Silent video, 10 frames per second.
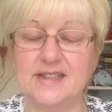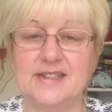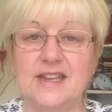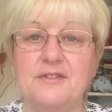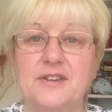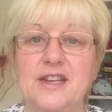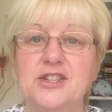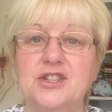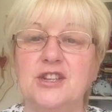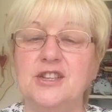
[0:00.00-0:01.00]
the
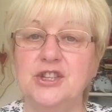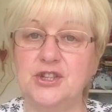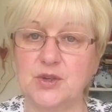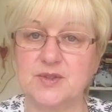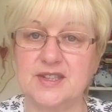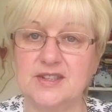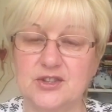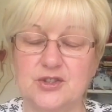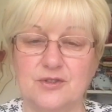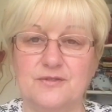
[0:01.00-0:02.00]
definition and you don't see the
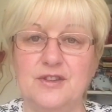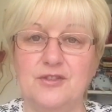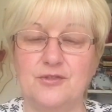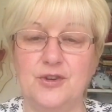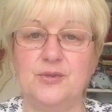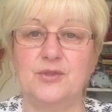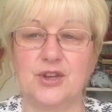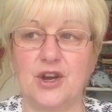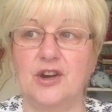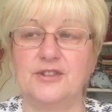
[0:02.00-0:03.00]
stuffing through the
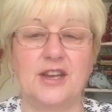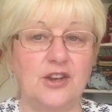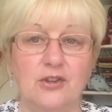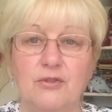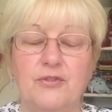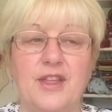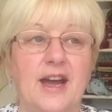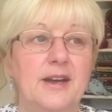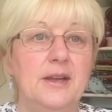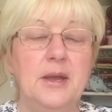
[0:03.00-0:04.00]
cotton, and I love that.